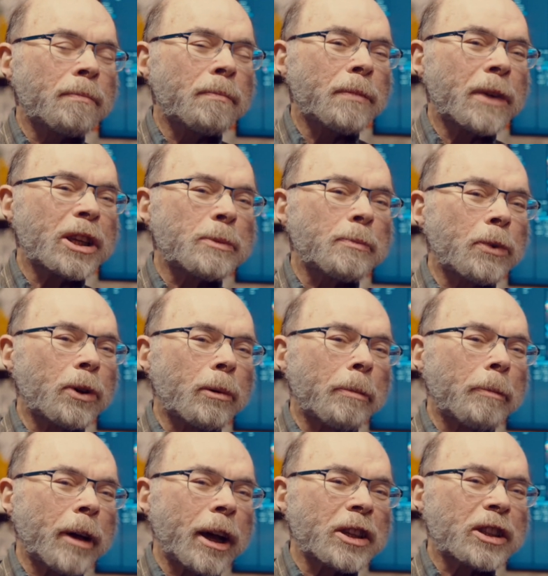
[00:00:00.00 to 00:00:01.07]
baseball,
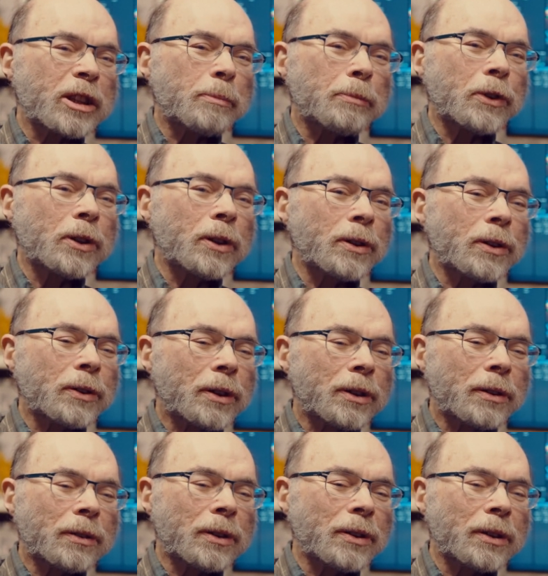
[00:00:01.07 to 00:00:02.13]
basketball,
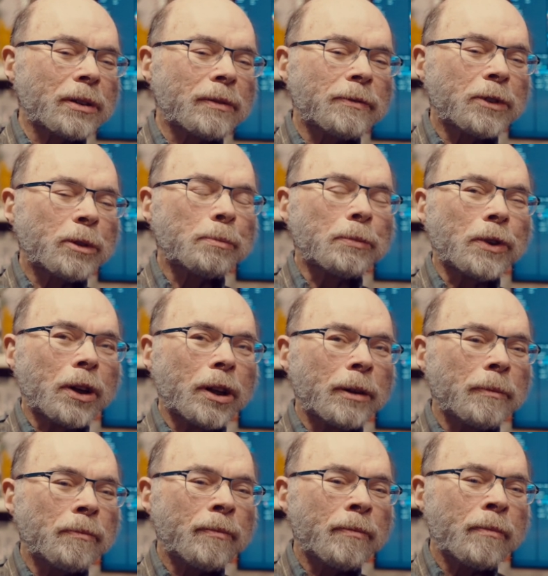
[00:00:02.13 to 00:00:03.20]
or football,
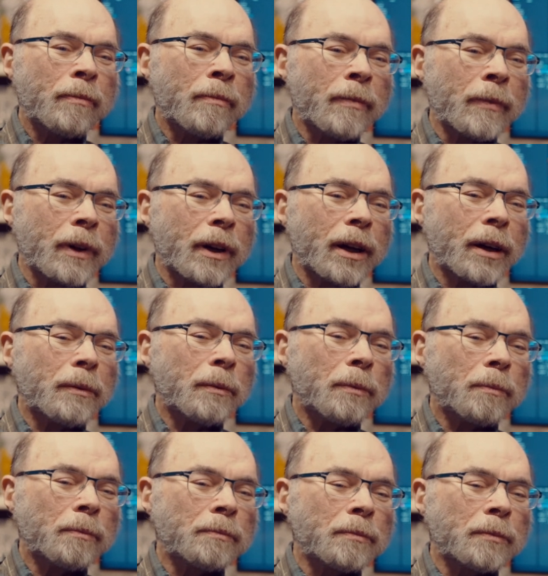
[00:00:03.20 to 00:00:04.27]

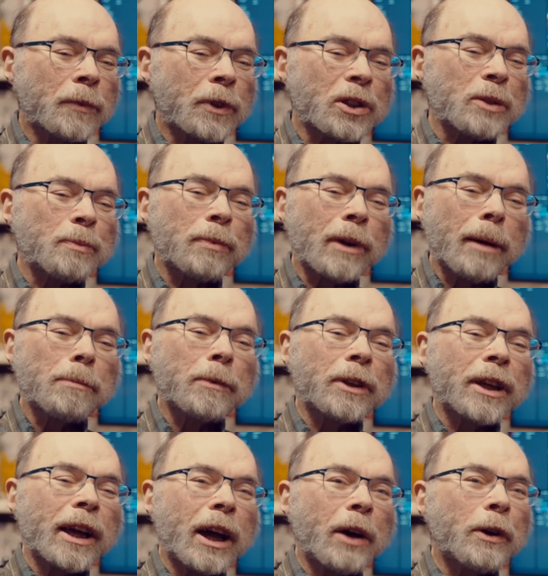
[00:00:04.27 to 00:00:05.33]
which is
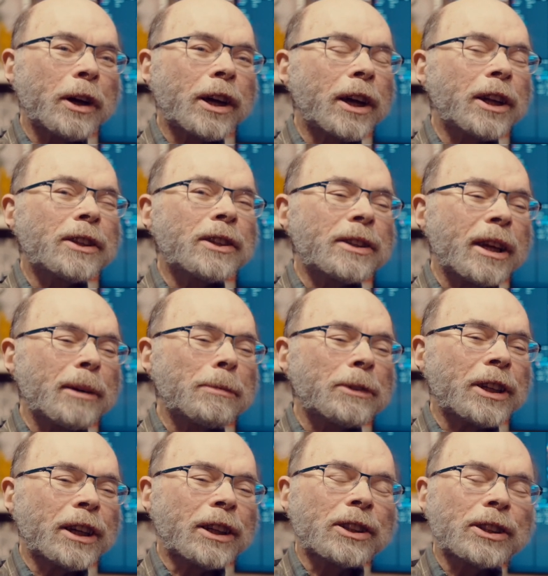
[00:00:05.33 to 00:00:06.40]
probably how I got into table
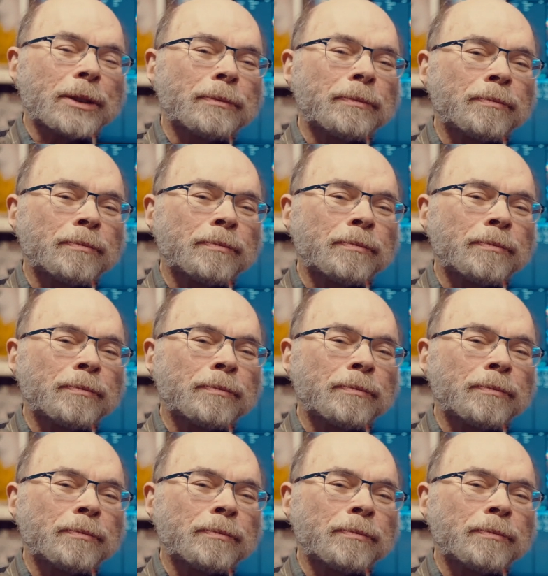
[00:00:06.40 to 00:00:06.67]
tennis.